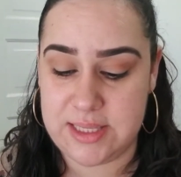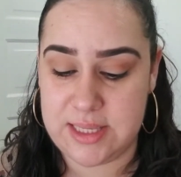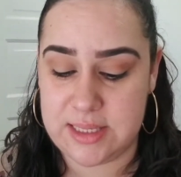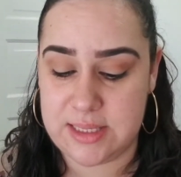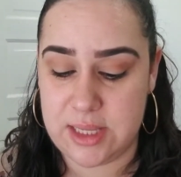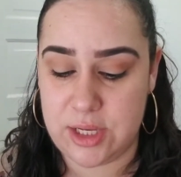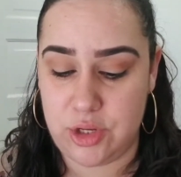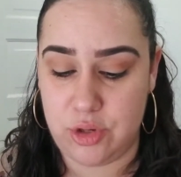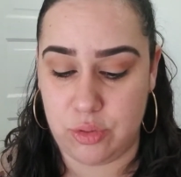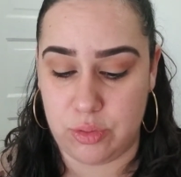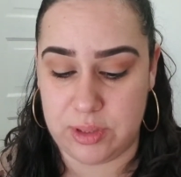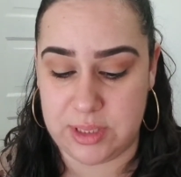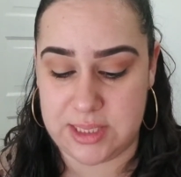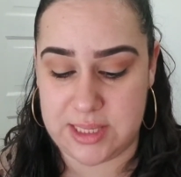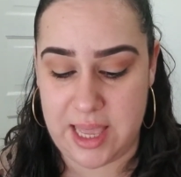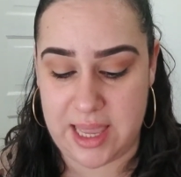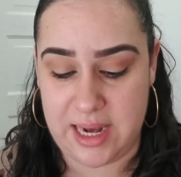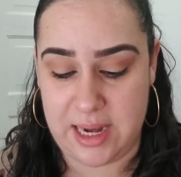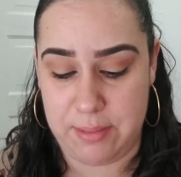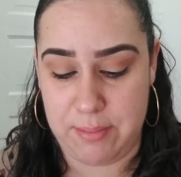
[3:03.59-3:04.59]
is the
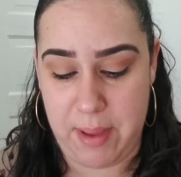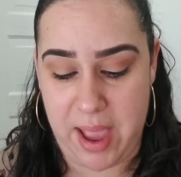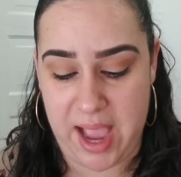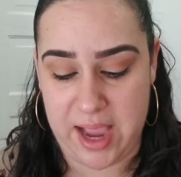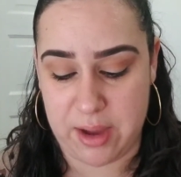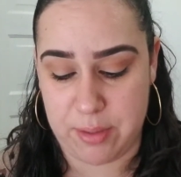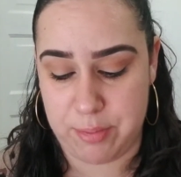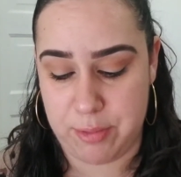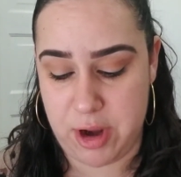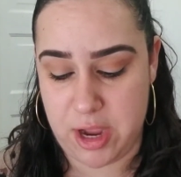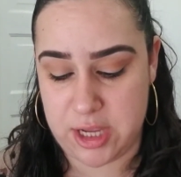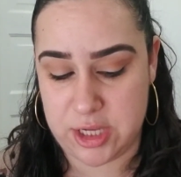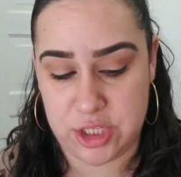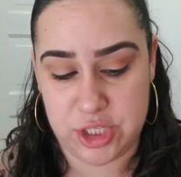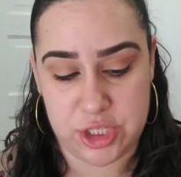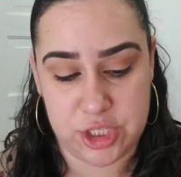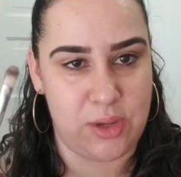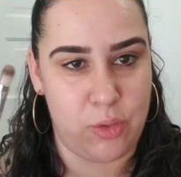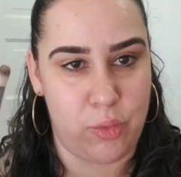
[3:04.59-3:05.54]
dual-sided MAC brush.